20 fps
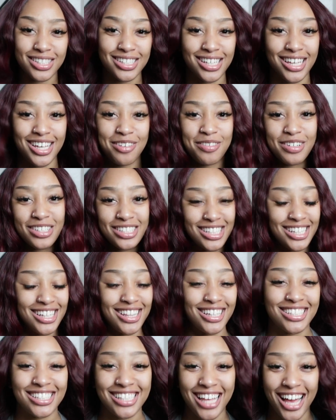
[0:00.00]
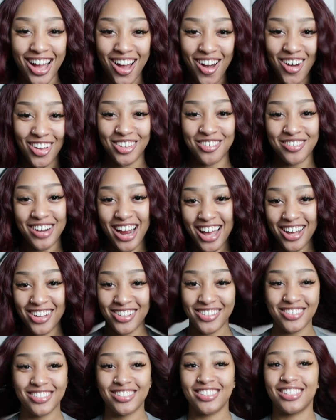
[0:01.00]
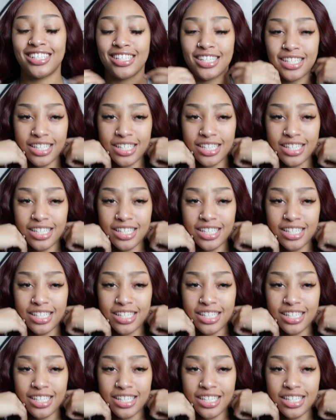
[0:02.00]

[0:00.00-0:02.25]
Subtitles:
see what she looks like all around.